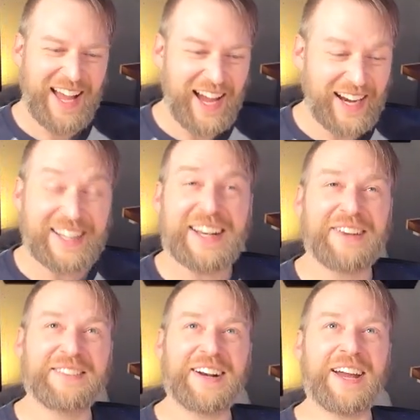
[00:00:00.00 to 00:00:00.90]
I
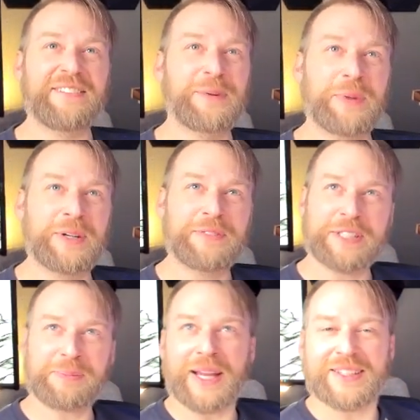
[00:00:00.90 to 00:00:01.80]
never ever would have
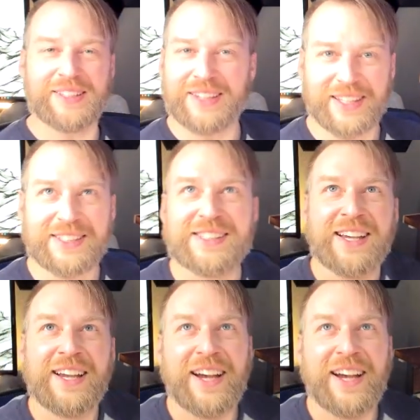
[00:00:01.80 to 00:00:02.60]
expected this.